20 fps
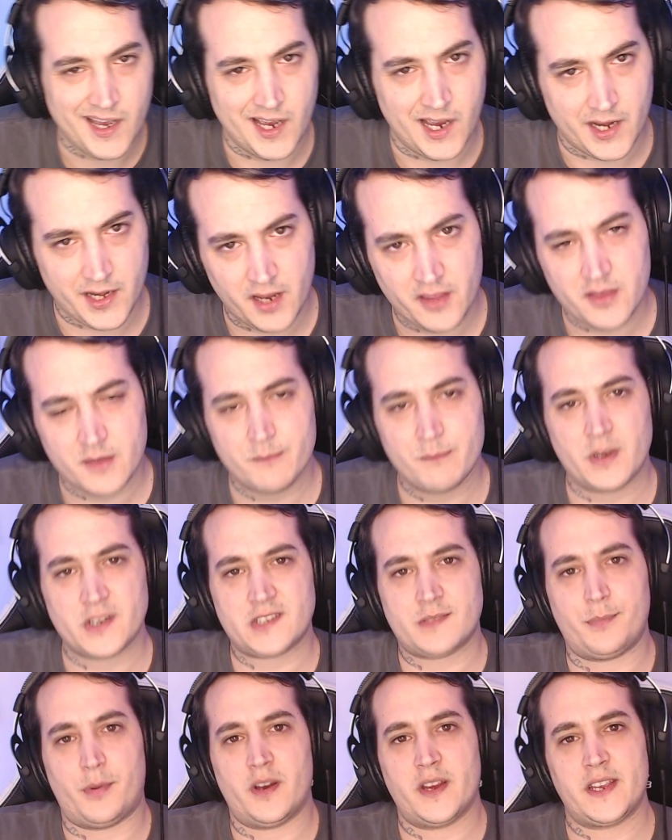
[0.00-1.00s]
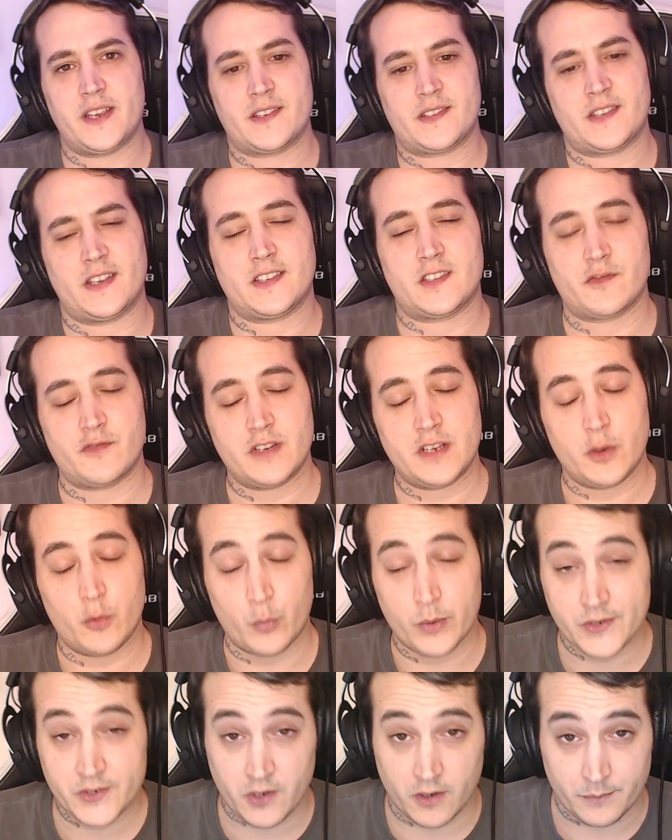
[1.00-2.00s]
Another must-buy accessory,
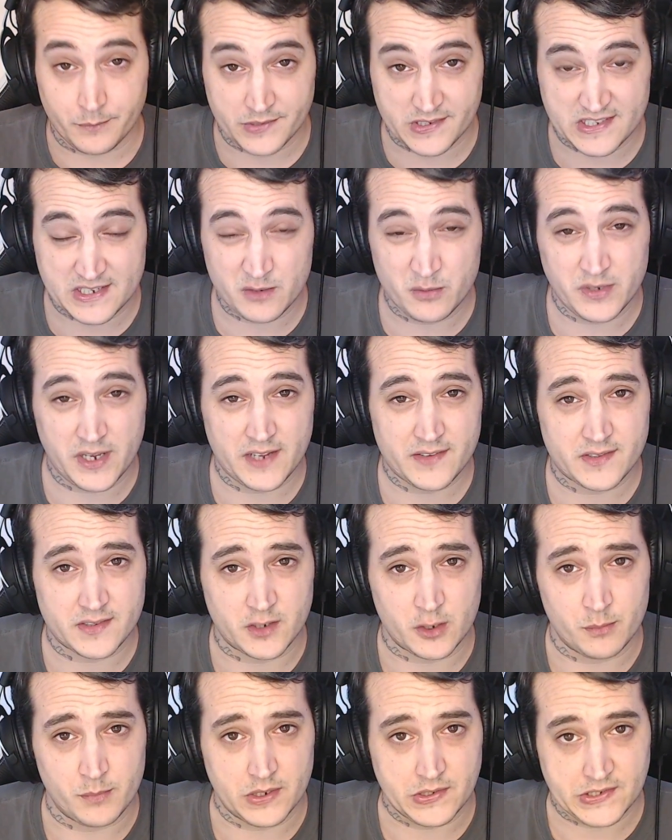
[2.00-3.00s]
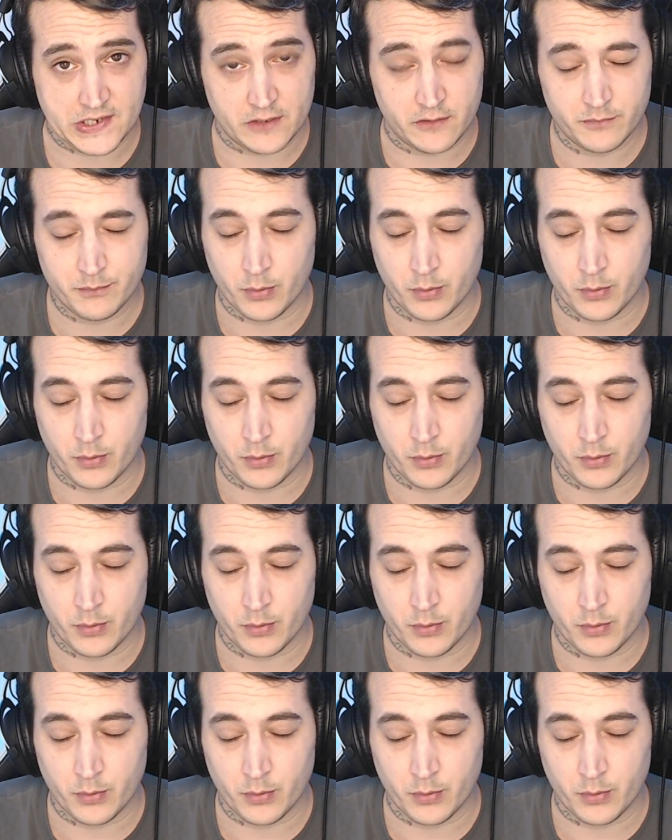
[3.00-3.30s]
which I'm still yet to do myself,